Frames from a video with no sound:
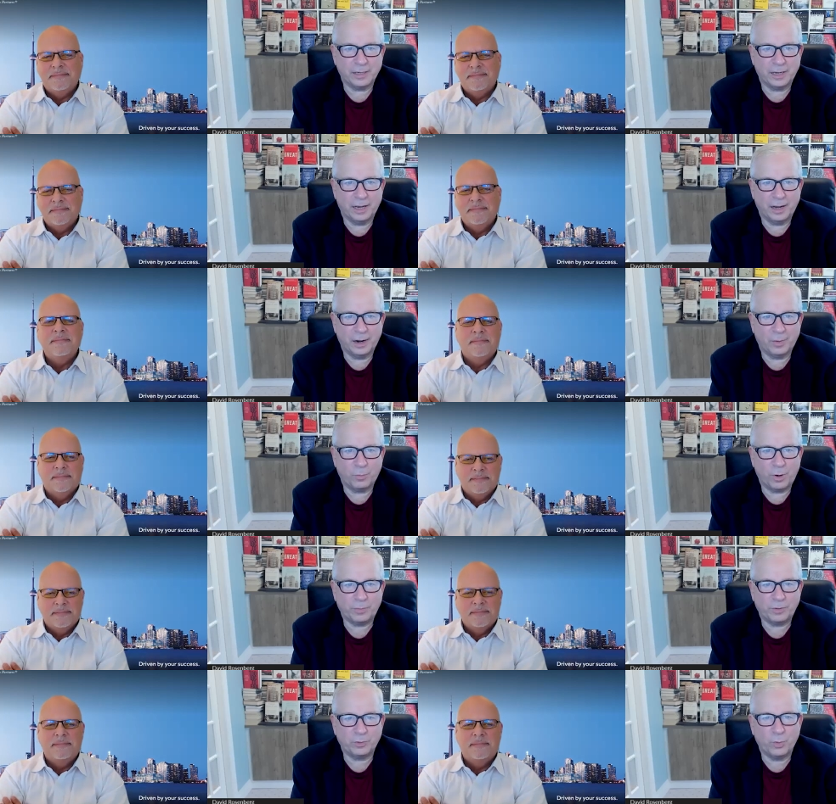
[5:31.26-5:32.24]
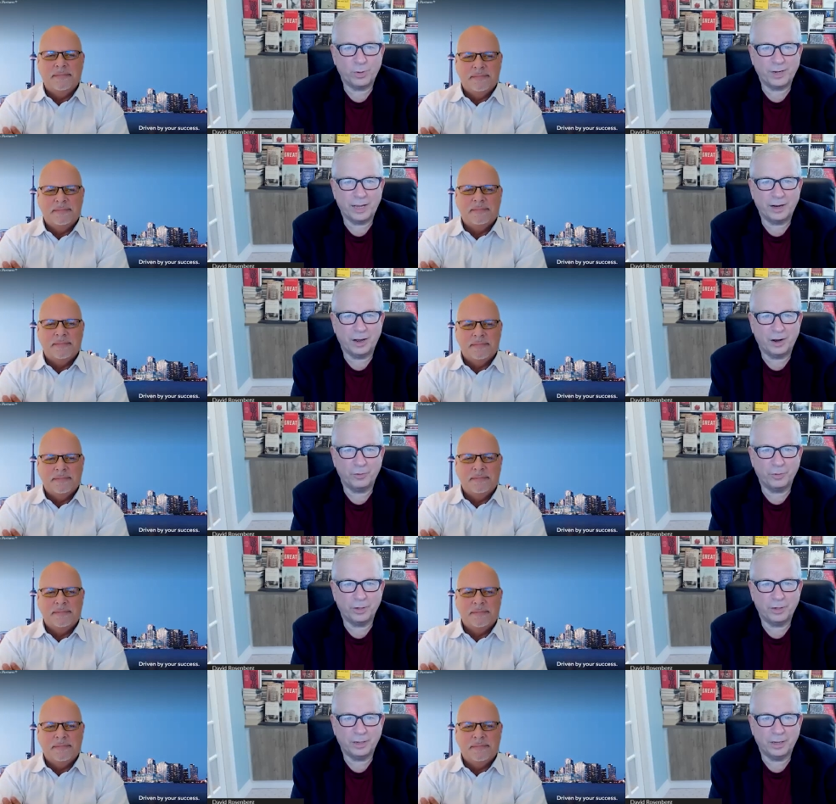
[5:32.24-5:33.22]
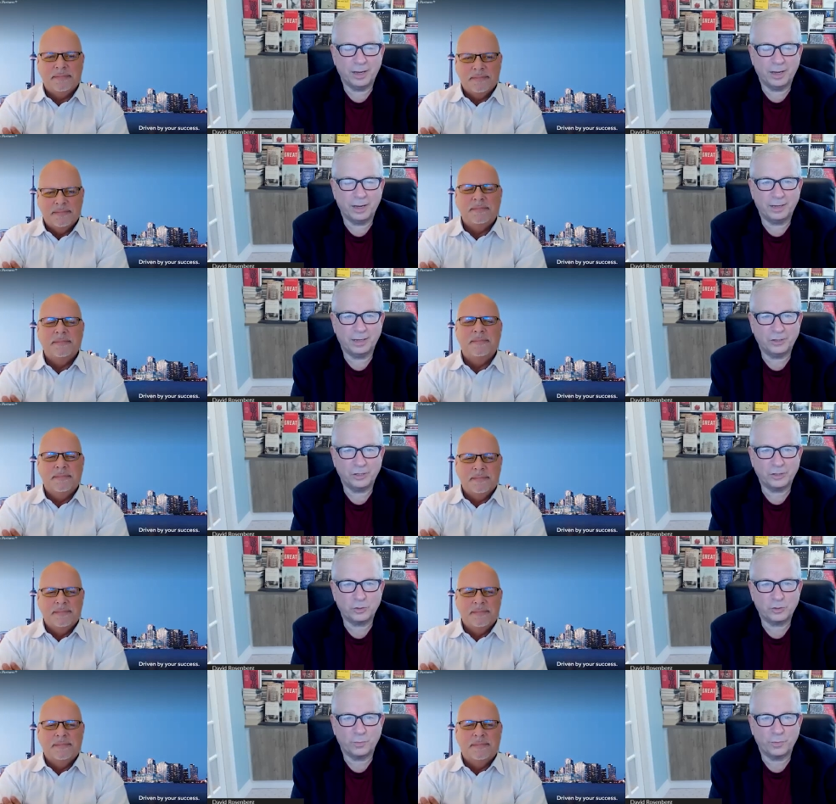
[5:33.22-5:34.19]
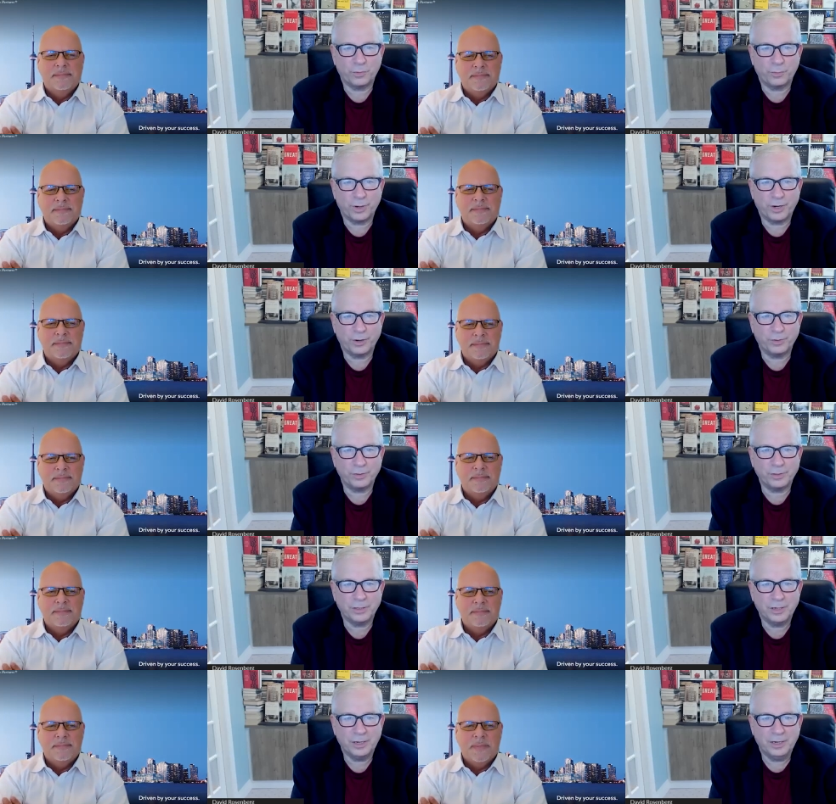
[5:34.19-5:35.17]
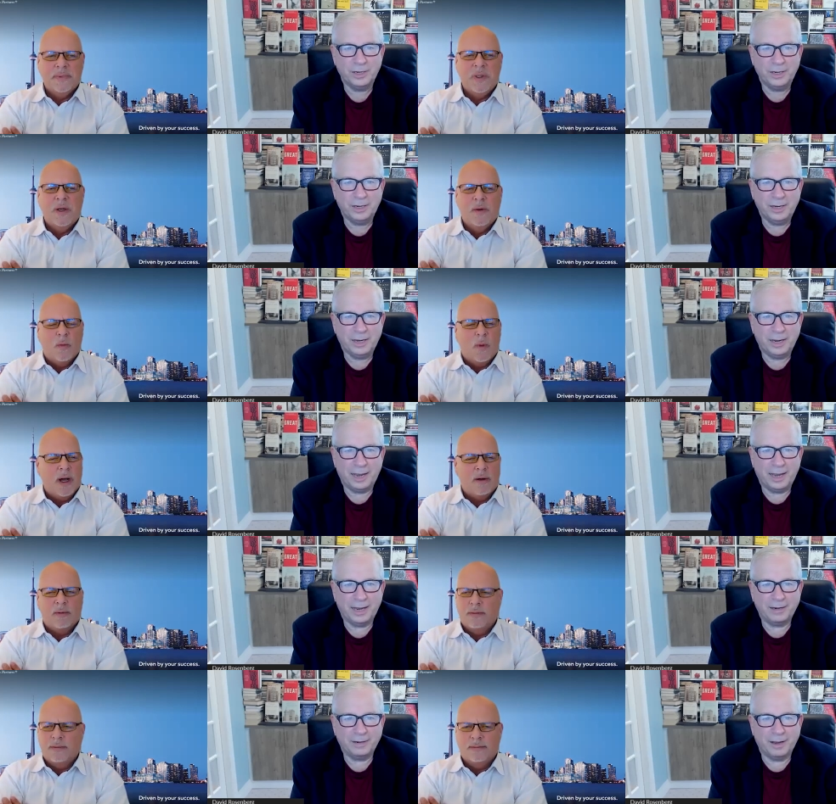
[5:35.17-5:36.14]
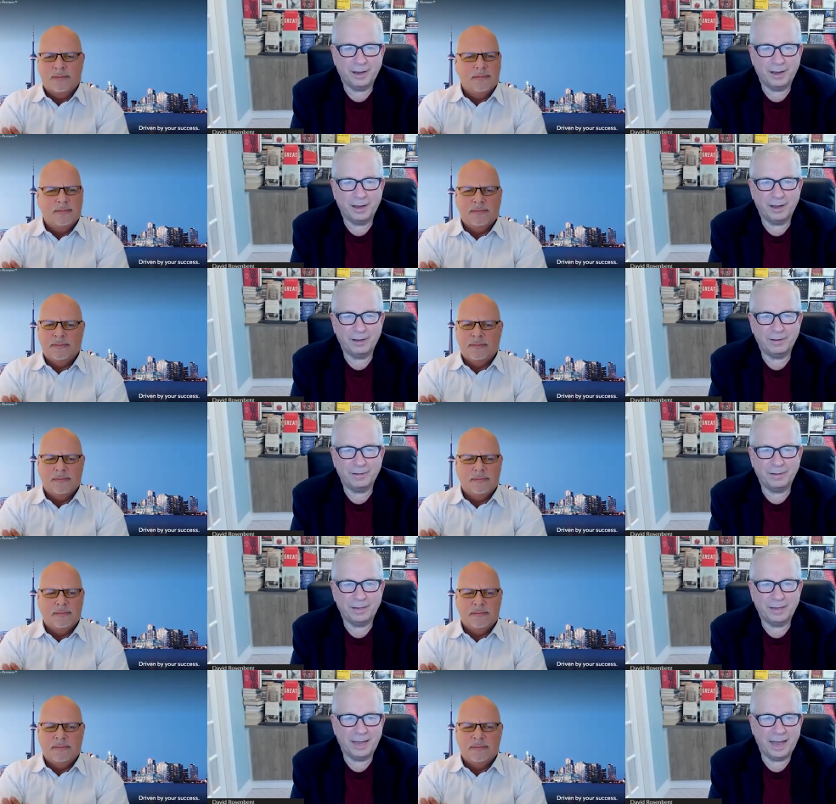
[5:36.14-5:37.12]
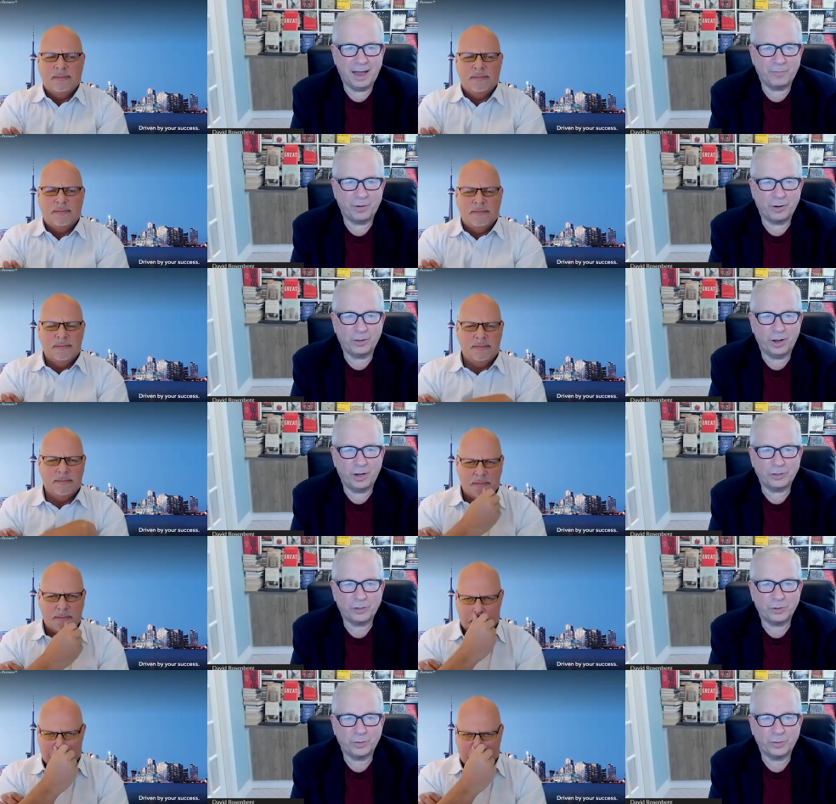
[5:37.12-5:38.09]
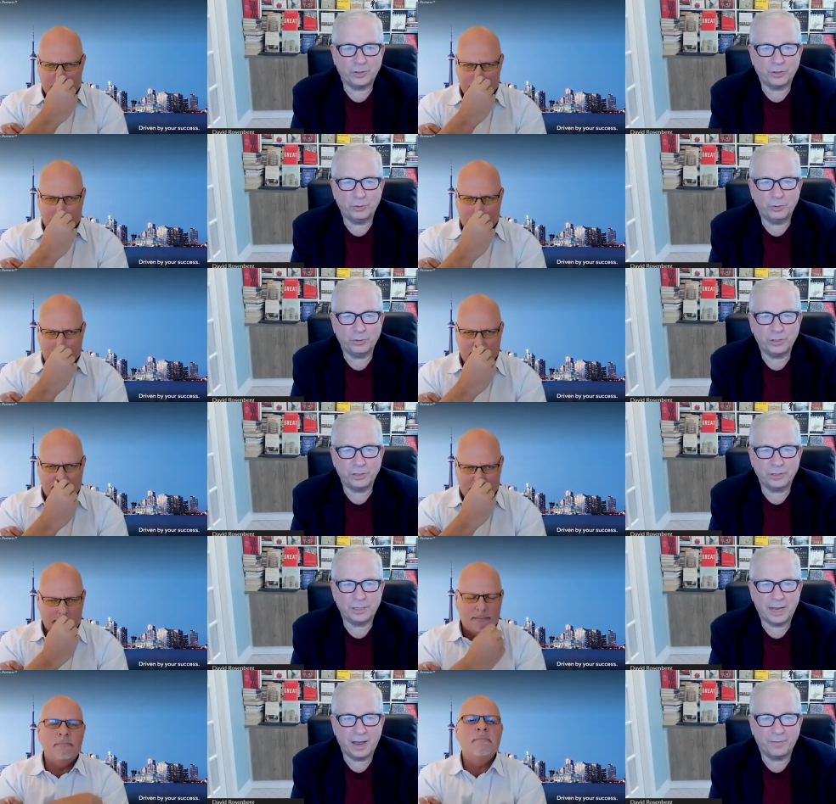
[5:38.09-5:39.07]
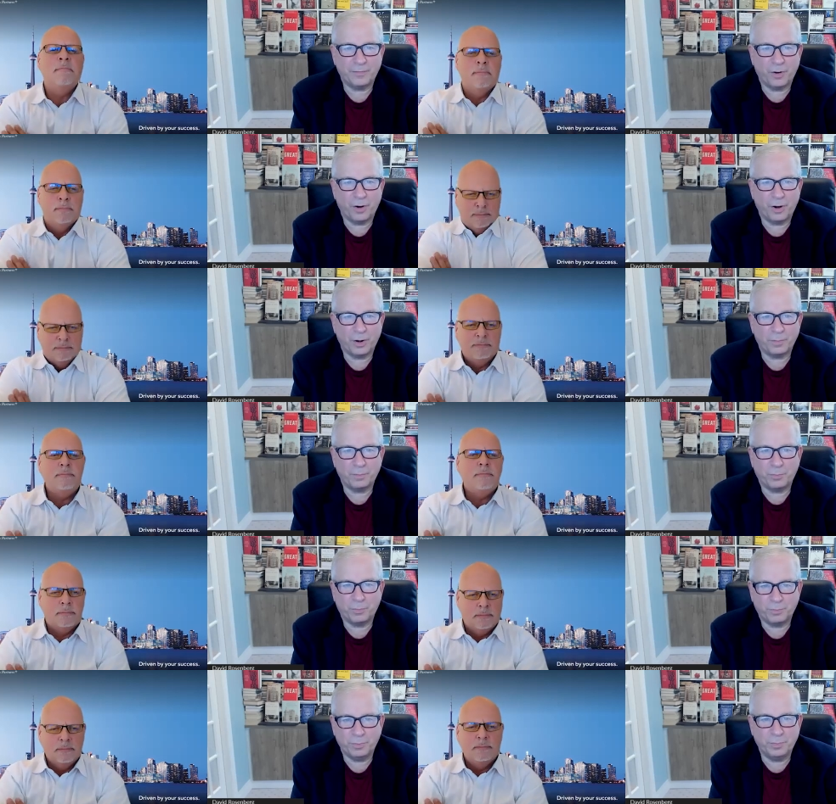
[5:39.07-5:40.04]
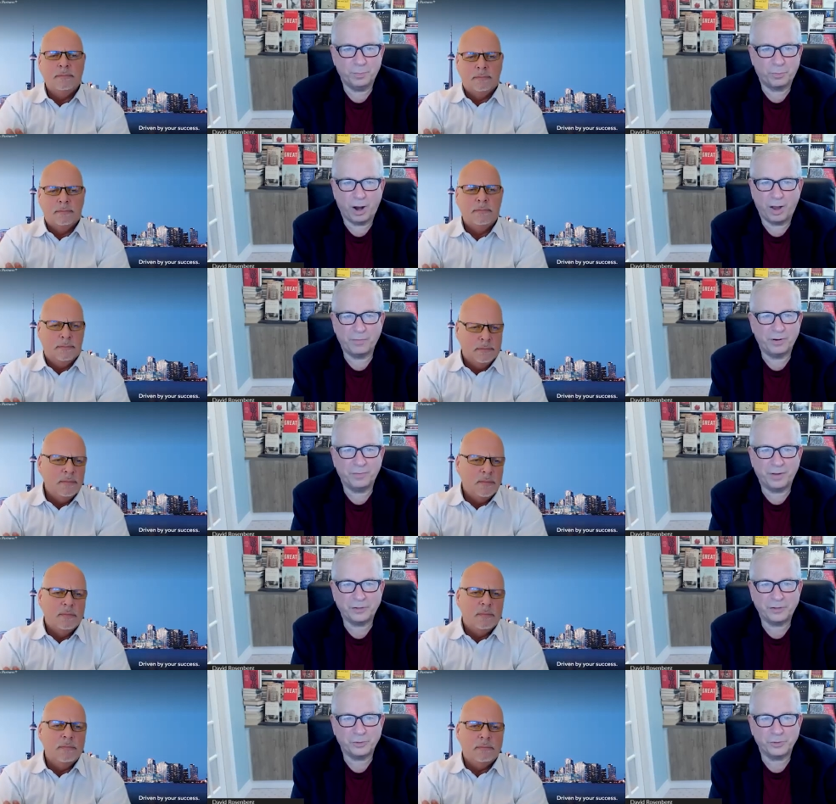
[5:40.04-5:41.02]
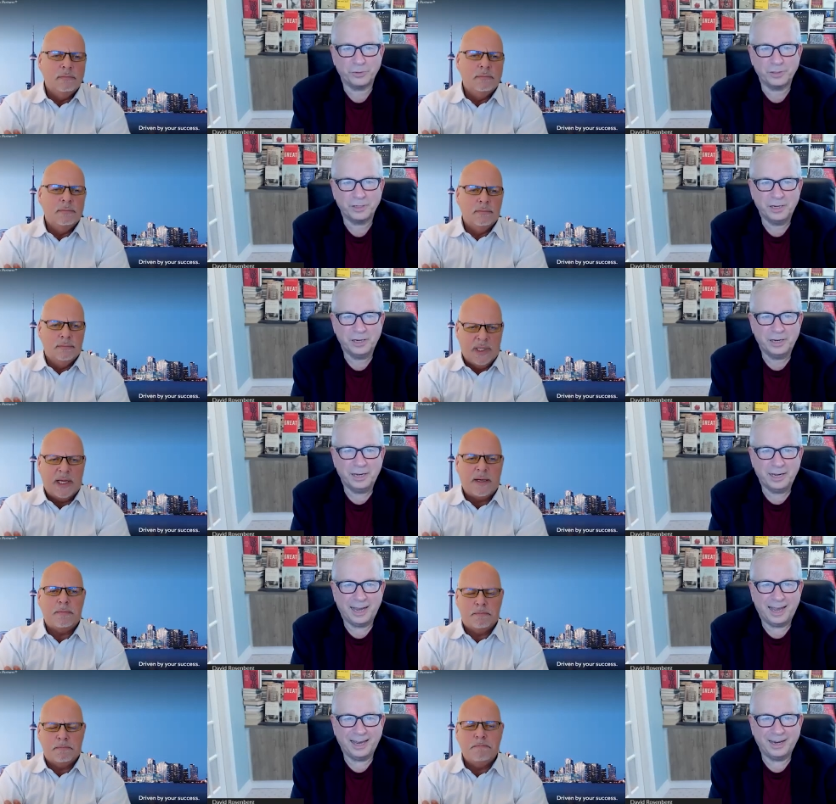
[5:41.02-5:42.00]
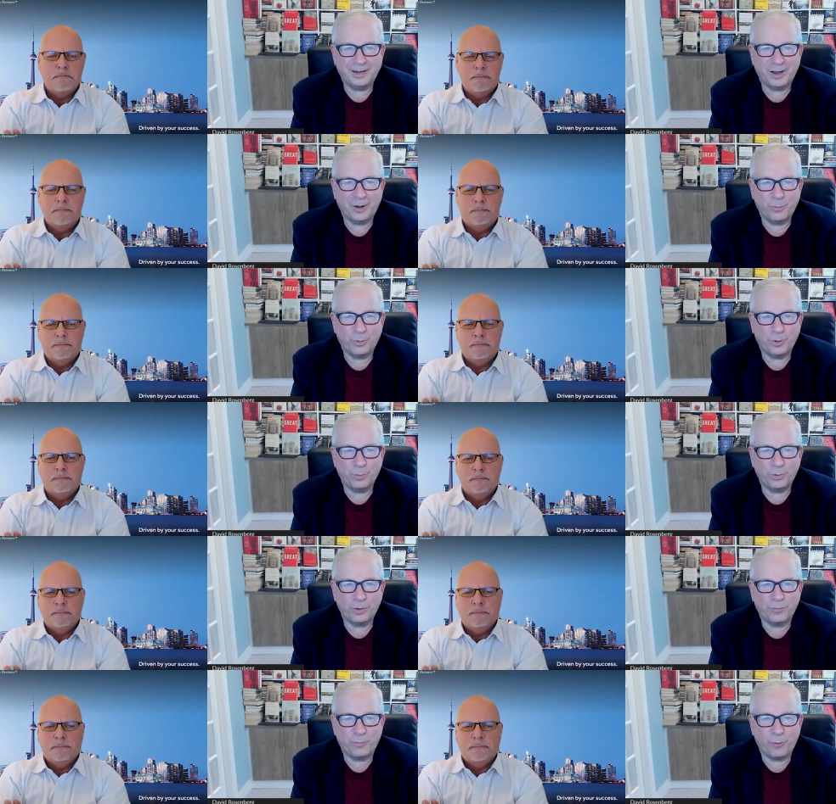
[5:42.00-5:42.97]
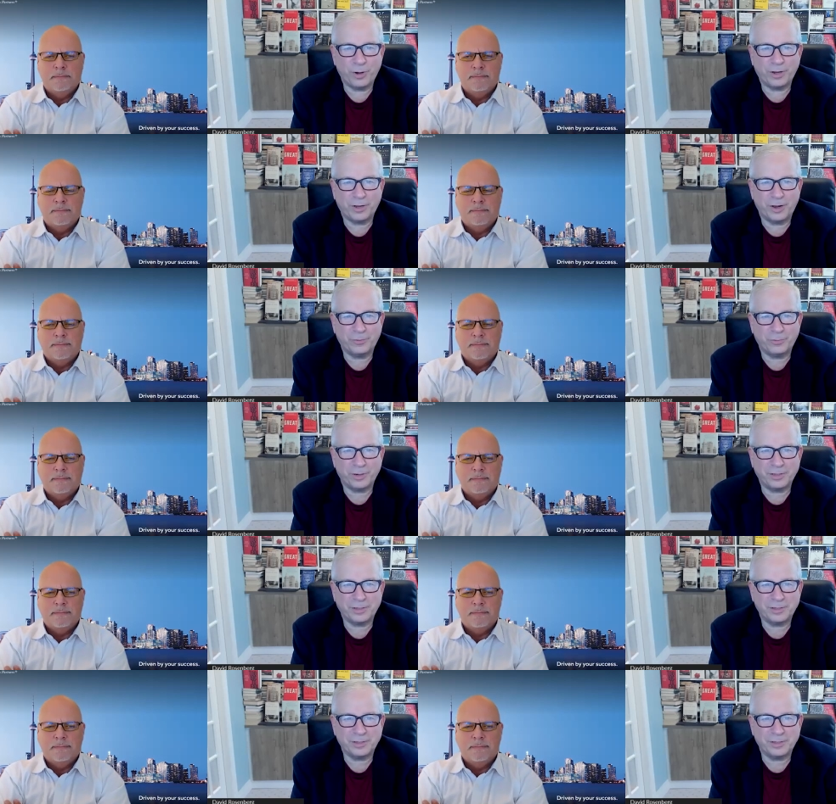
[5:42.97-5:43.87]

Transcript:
Speaker 1: Uh, we're up to 2,800 uh, in just over three years. Wow. And uh, half our clients are institutions, half are private investors. Yep. And uh, we're we're in 40 countries,